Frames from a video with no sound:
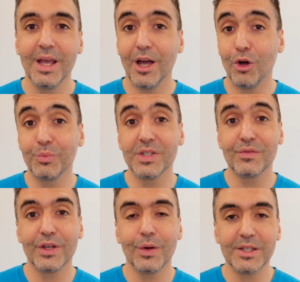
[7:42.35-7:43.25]
I hope this
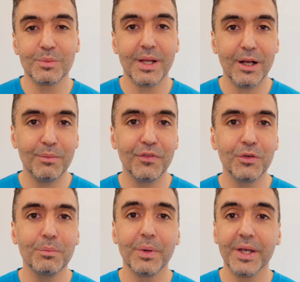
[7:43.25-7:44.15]
video has been
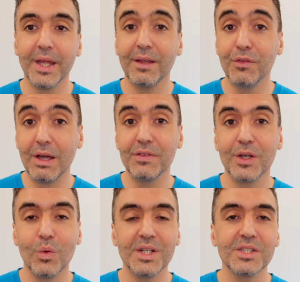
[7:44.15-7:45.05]
helpful, but if you have any
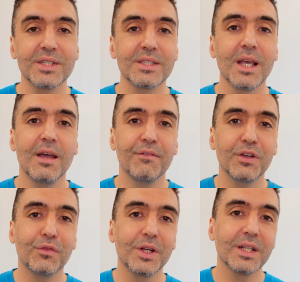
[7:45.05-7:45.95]
questions,
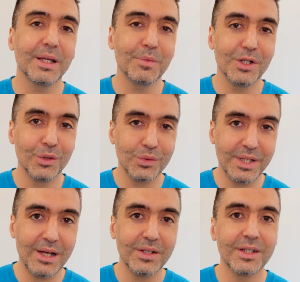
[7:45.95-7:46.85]
feel free to let me know
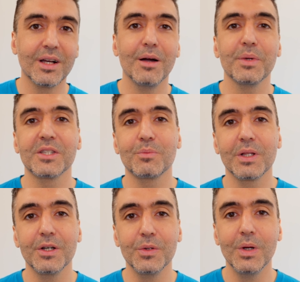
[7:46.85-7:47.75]
down in the comments
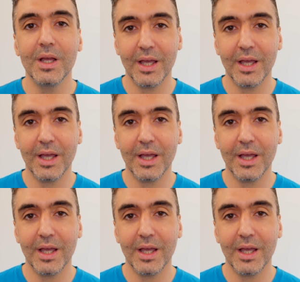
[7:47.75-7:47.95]
below.